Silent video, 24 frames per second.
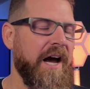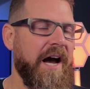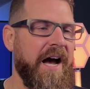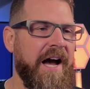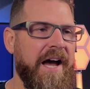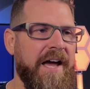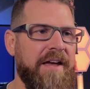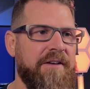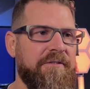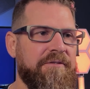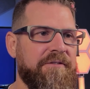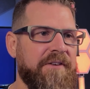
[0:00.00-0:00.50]

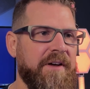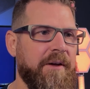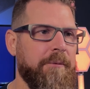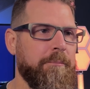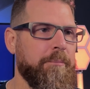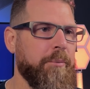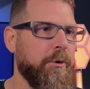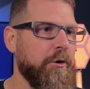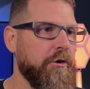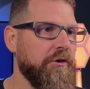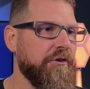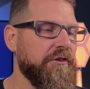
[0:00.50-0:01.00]
I have
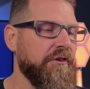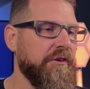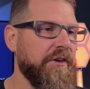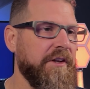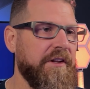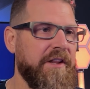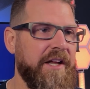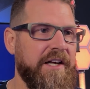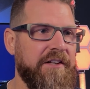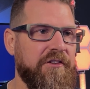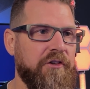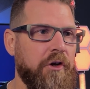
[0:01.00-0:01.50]
found
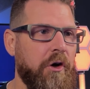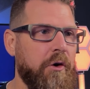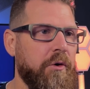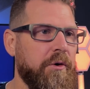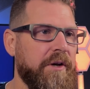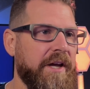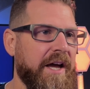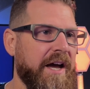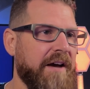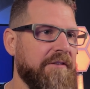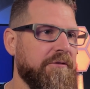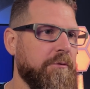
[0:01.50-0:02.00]
personally that
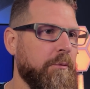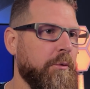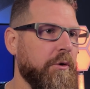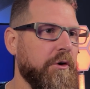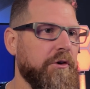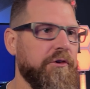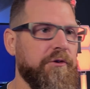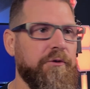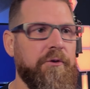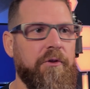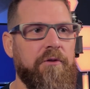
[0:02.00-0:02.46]
TOGAF works